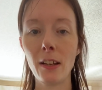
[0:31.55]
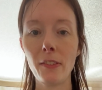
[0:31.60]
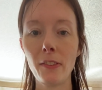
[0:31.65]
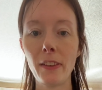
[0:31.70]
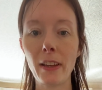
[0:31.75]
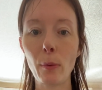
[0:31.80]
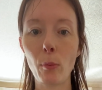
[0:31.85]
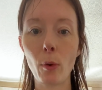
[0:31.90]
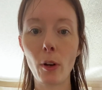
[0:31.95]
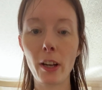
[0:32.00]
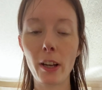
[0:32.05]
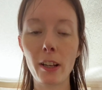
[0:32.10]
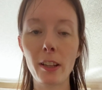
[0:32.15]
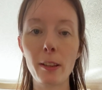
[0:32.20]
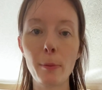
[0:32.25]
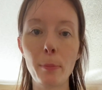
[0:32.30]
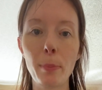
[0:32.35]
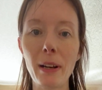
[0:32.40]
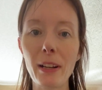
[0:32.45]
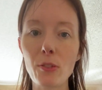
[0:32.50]
They work.
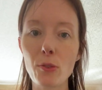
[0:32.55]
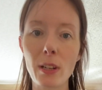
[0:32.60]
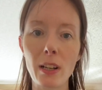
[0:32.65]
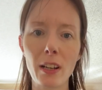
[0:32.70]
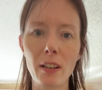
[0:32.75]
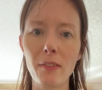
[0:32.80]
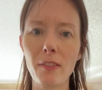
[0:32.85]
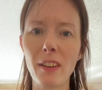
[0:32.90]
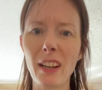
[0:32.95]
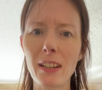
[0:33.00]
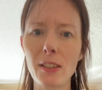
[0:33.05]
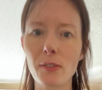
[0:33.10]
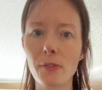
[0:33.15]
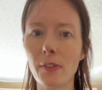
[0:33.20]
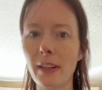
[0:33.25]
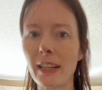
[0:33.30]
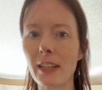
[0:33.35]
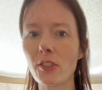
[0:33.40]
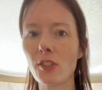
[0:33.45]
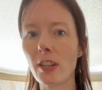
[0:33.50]
The battery life lasts for
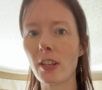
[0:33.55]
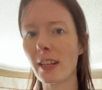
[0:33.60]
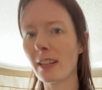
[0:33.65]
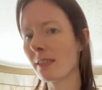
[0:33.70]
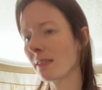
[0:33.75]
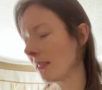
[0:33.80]
ages.